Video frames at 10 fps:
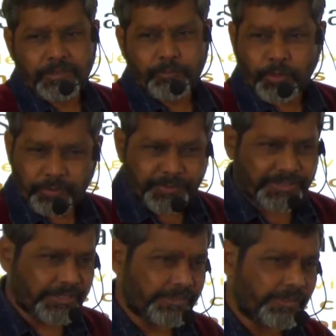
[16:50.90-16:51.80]

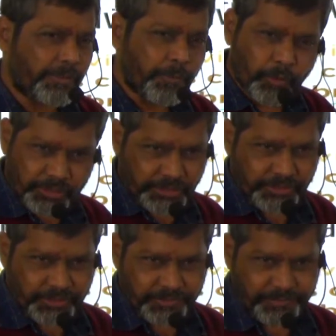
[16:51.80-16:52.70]
prohibited or abolished,
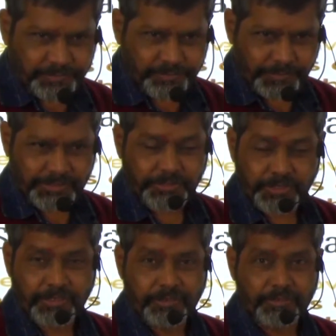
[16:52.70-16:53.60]
but
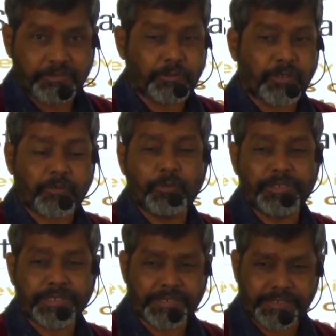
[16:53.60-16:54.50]
still you are
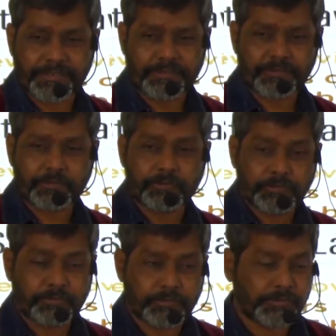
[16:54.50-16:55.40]
going ahead.
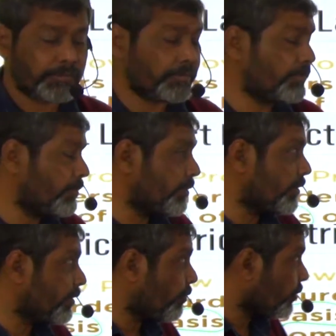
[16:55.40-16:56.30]
So
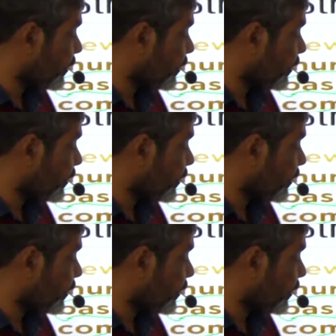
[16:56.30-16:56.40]
they want to